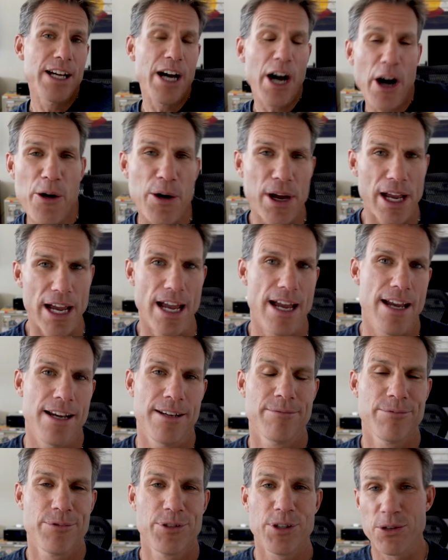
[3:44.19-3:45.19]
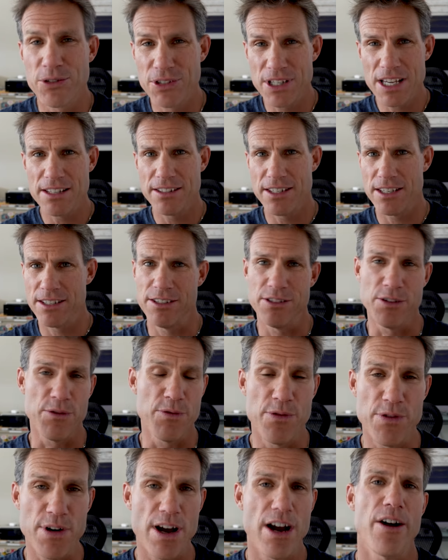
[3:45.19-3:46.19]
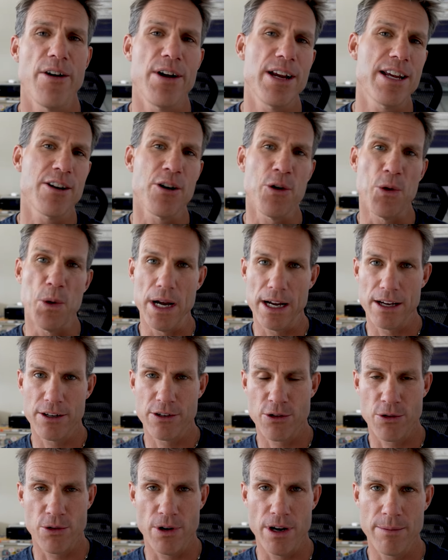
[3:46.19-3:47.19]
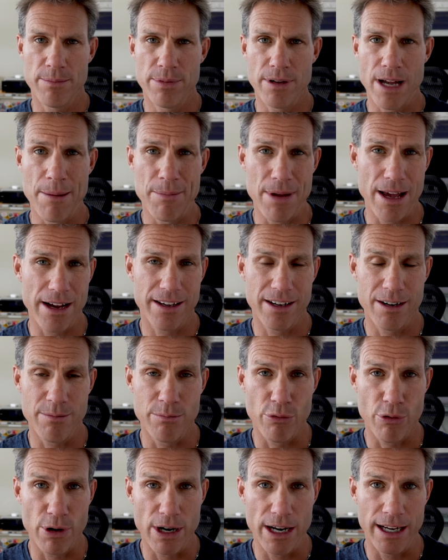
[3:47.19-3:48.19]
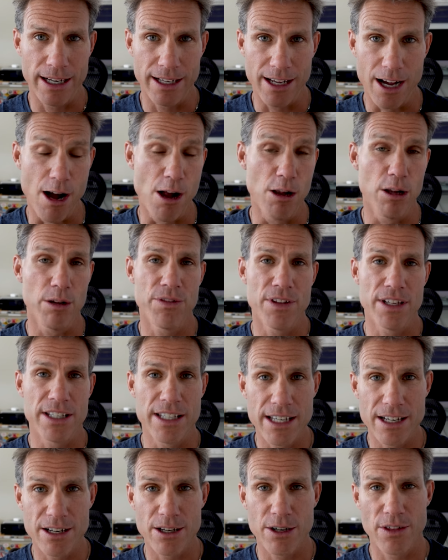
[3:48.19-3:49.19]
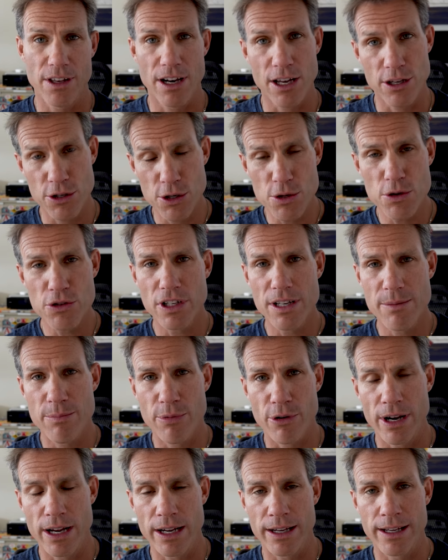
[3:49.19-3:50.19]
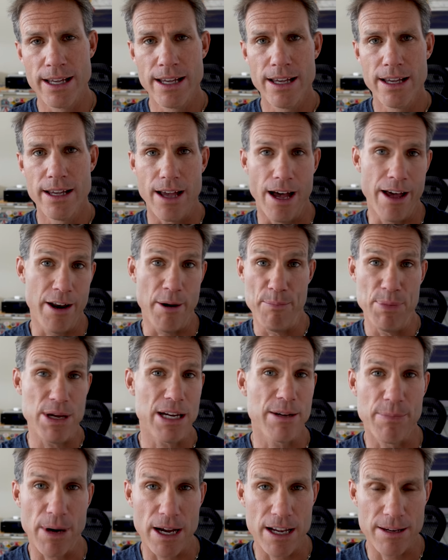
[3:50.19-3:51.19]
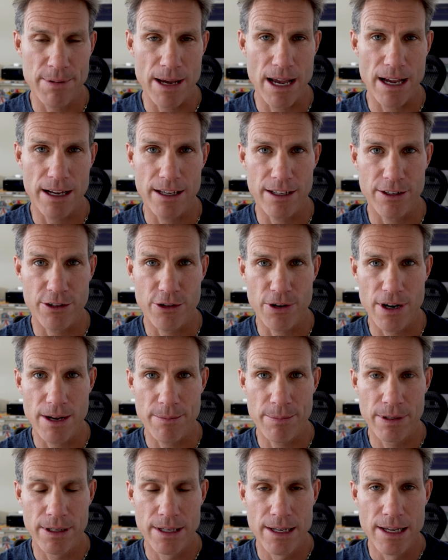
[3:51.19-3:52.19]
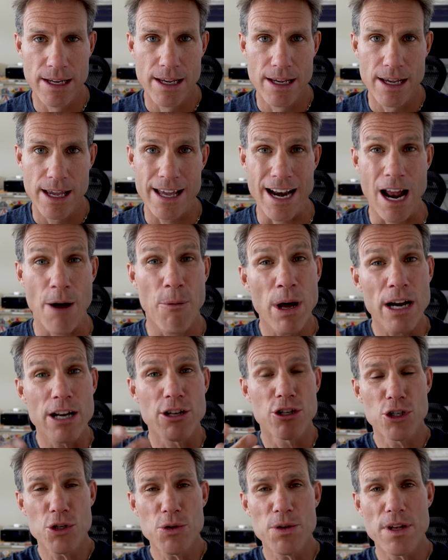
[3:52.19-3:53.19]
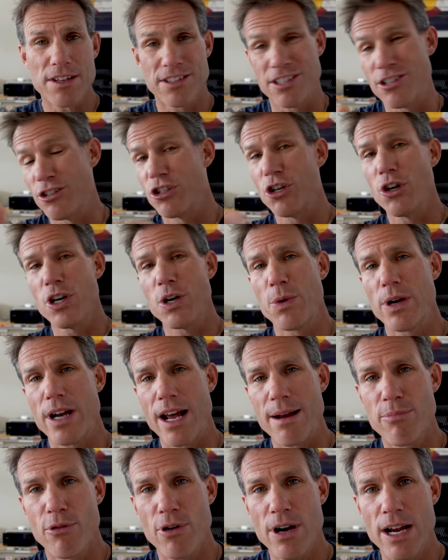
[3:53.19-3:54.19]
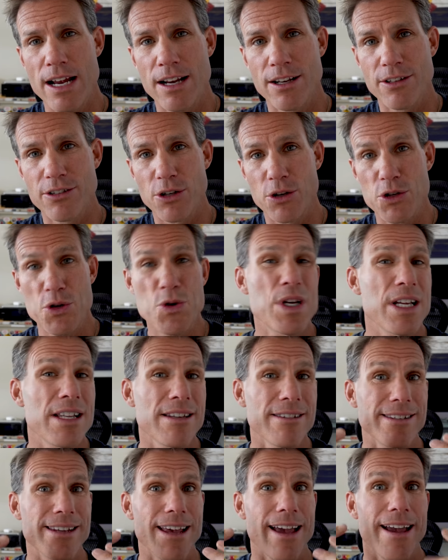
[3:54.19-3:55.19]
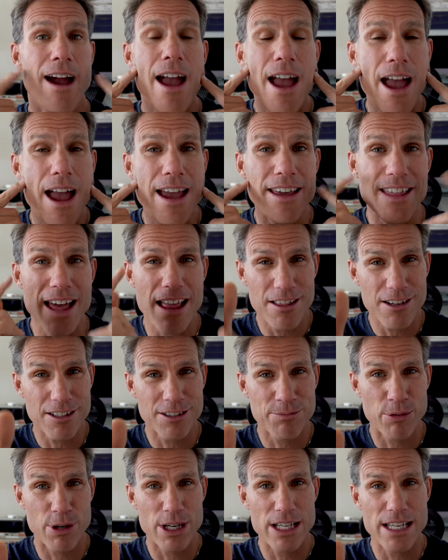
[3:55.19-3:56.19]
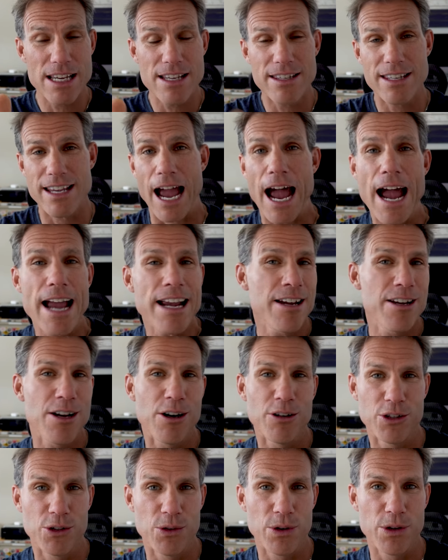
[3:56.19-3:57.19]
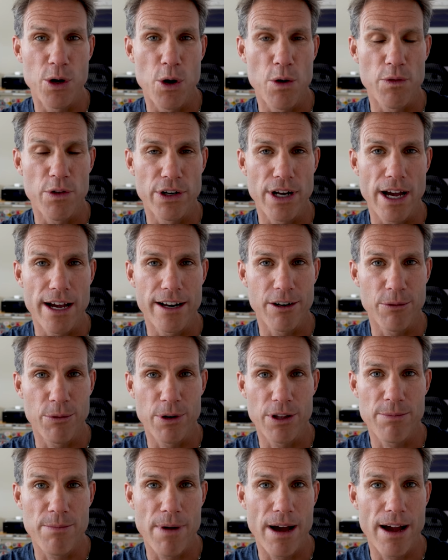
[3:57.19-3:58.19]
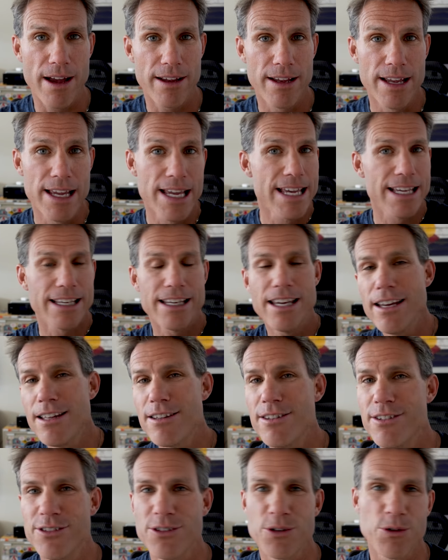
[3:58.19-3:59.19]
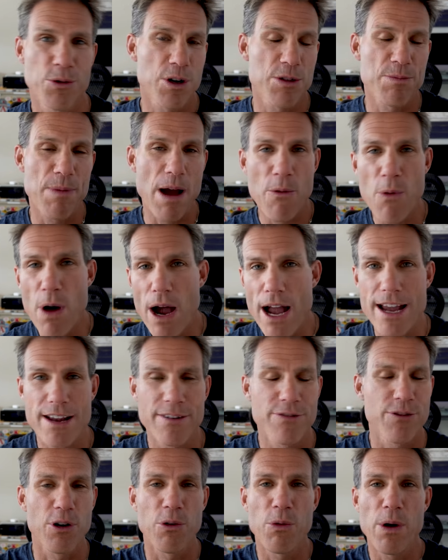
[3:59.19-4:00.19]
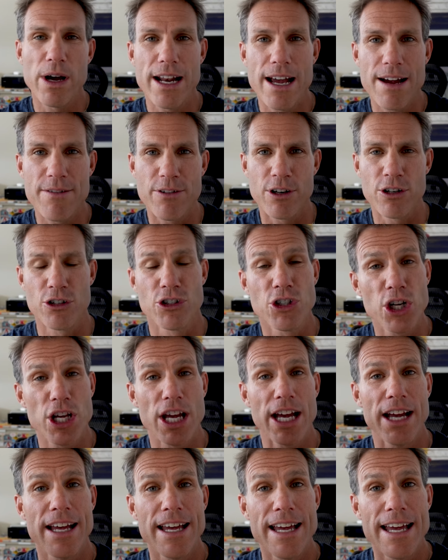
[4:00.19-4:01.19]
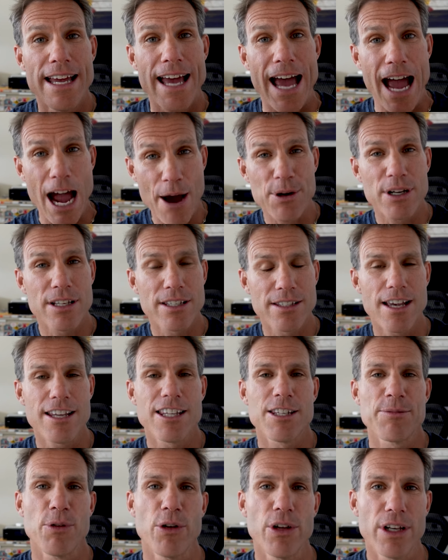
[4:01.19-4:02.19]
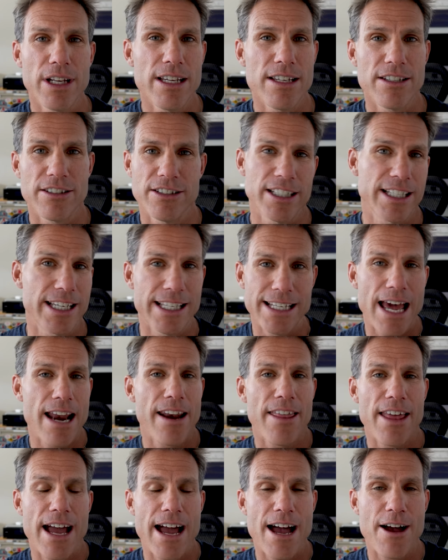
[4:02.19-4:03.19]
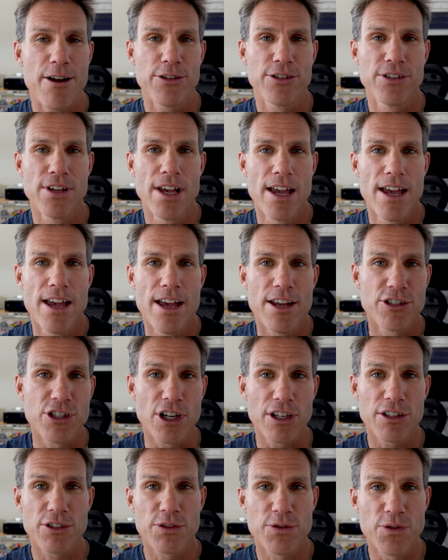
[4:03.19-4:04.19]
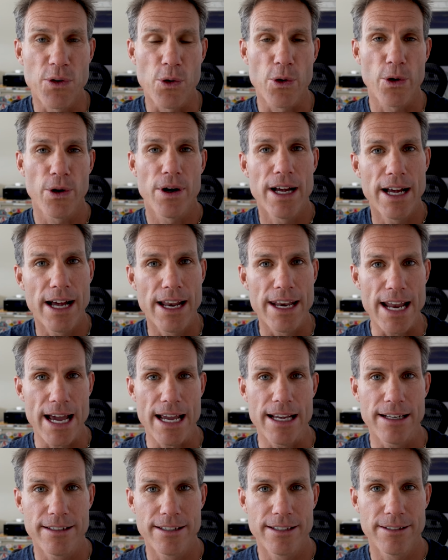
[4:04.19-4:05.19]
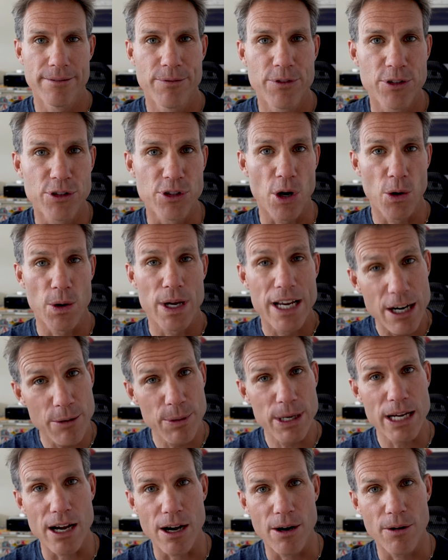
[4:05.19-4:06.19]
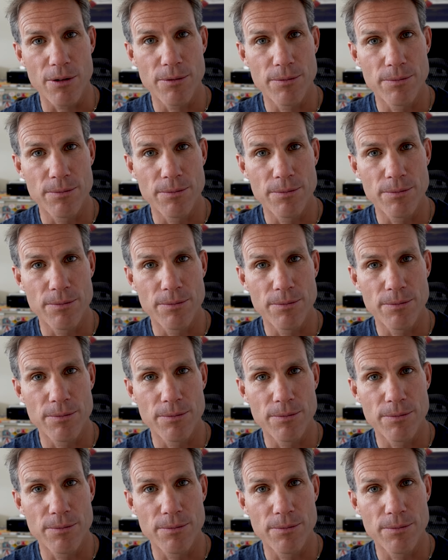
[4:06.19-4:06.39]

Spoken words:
Okay, so since this is a very quick trip, I'm not gonna bring all of the gear that I usually bring on a big bikepacking trip. And I wanna do this and show you what I bring so you can say, hey, that looks pretty easy. I can go do an overnighter with my kids or with my wife or whatever and show you how accessible it is to get out of the house just for a night. So here we go.